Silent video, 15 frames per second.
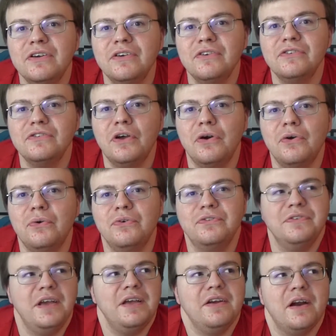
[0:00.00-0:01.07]
So,
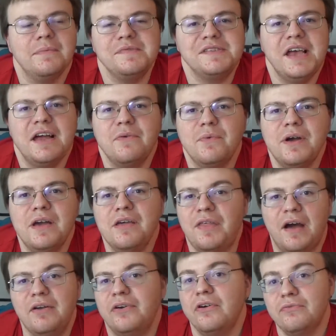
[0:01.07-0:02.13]
say you're upset with,
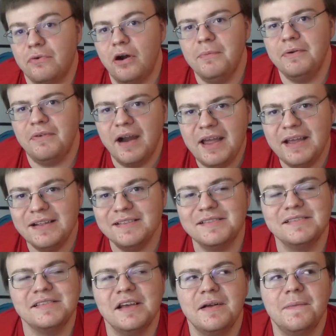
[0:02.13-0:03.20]
I don't know, Roman
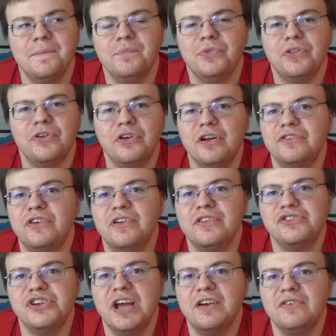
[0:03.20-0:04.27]
Reigns. You're going to turn the
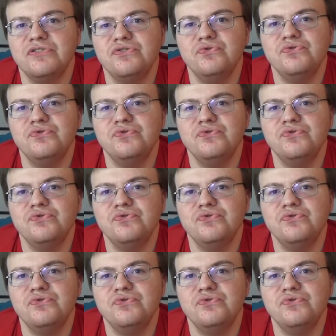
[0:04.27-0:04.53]
channel to